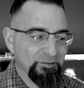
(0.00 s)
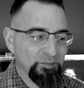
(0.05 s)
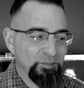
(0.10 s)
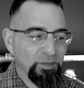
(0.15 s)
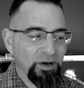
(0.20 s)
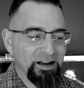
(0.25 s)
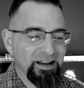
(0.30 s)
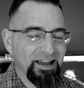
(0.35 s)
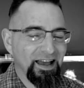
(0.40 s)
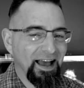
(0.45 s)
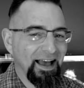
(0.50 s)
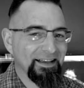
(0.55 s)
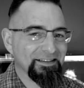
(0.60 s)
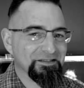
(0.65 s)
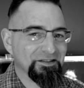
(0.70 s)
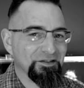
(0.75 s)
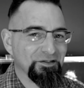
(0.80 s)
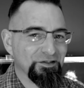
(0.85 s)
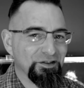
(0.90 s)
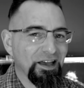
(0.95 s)
but he
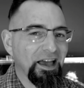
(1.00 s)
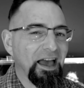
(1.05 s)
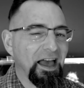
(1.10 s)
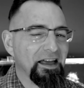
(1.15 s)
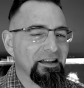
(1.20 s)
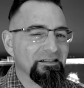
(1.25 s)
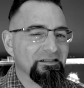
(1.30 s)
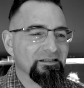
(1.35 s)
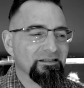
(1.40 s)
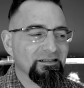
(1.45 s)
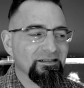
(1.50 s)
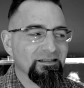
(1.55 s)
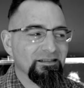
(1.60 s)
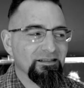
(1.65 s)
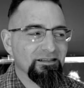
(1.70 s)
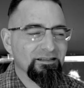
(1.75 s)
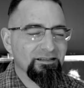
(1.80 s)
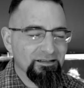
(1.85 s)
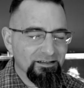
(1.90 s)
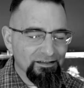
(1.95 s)
hasn't yet.
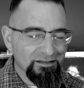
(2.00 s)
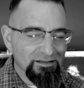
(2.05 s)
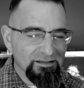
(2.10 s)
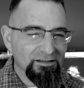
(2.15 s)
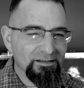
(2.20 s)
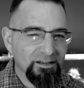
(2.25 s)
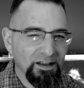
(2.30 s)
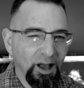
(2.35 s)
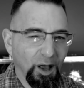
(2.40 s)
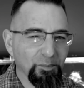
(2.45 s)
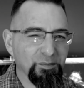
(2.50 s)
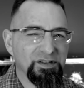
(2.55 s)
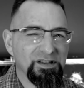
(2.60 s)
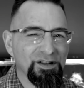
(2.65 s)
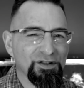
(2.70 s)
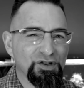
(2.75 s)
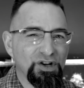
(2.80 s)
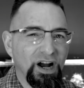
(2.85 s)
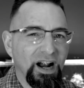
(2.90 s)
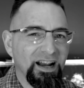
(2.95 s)
I'm
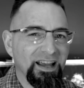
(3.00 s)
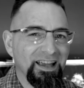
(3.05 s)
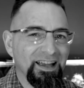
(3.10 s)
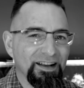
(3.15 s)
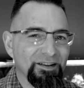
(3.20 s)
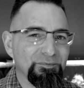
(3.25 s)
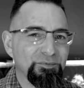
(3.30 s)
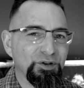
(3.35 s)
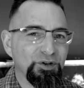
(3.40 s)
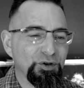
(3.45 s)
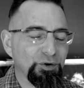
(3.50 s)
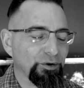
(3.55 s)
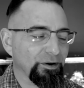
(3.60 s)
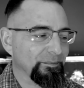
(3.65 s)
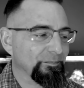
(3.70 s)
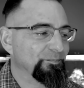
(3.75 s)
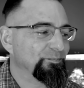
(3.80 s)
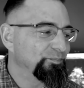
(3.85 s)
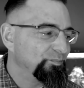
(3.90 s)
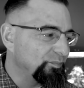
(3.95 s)
still trying to get him to do it.